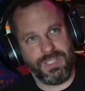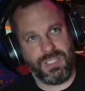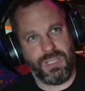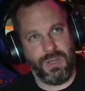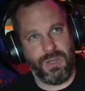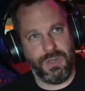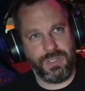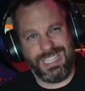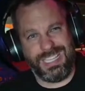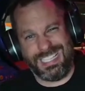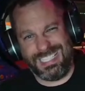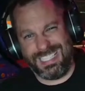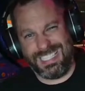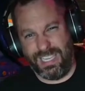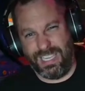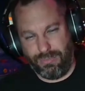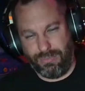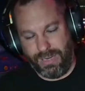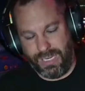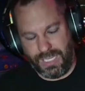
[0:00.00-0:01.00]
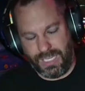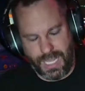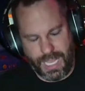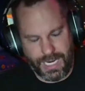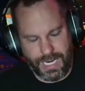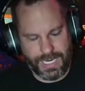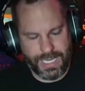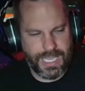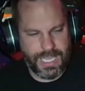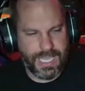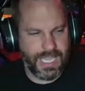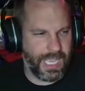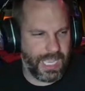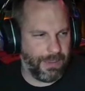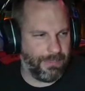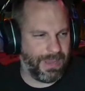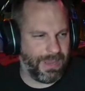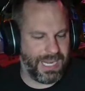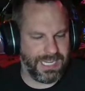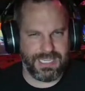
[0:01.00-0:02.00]
Coast, so that's like 3 o'clock
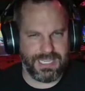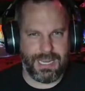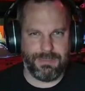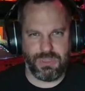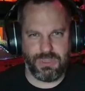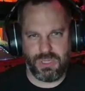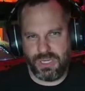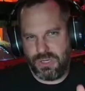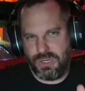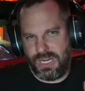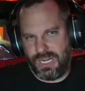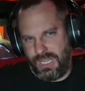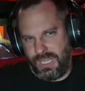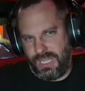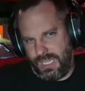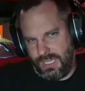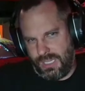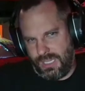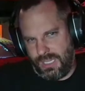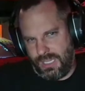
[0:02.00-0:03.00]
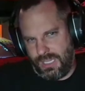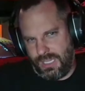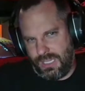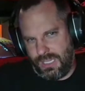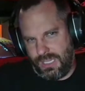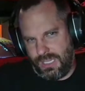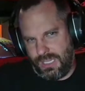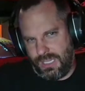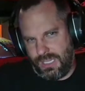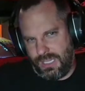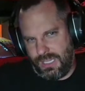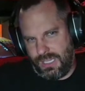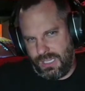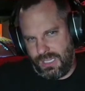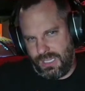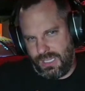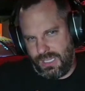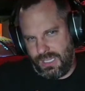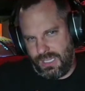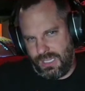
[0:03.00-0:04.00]
my time. So I try to like
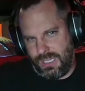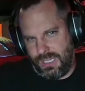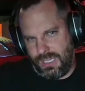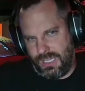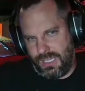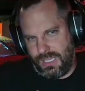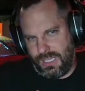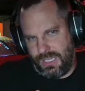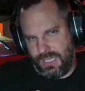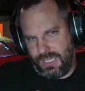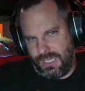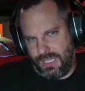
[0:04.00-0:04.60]
watch those a little bit